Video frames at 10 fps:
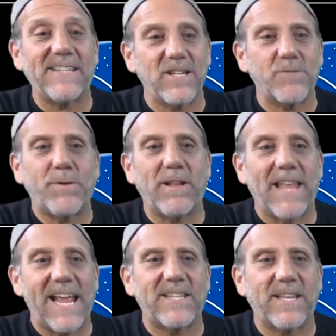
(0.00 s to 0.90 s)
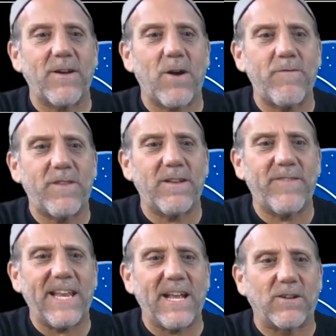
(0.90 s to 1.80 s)
and just put a link to the
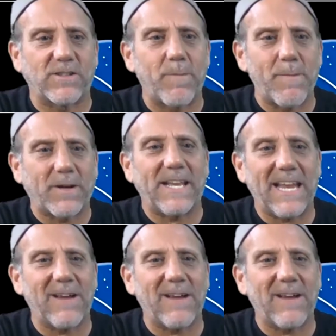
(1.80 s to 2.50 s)
video so people can hear